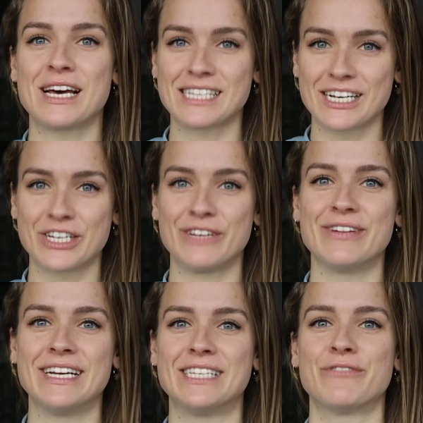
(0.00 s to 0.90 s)
that's actually
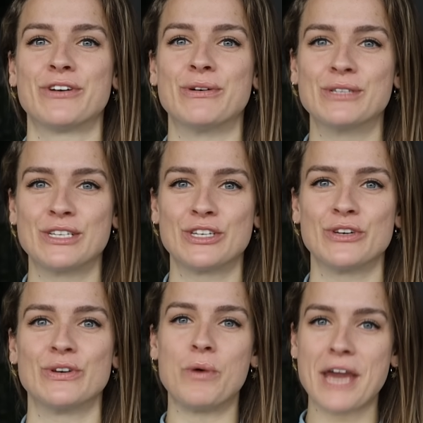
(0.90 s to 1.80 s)
really difficult to
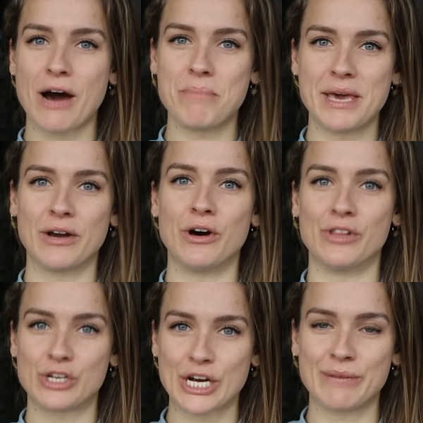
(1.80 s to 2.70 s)
do without being
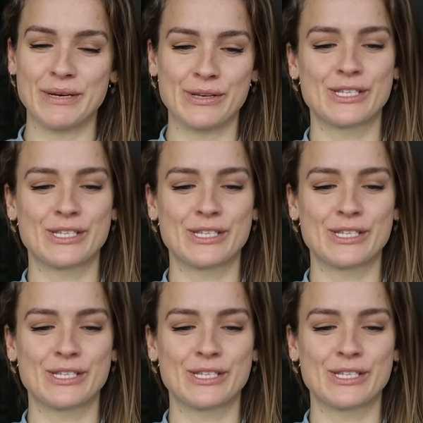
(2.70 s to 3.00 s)
on the treadmill.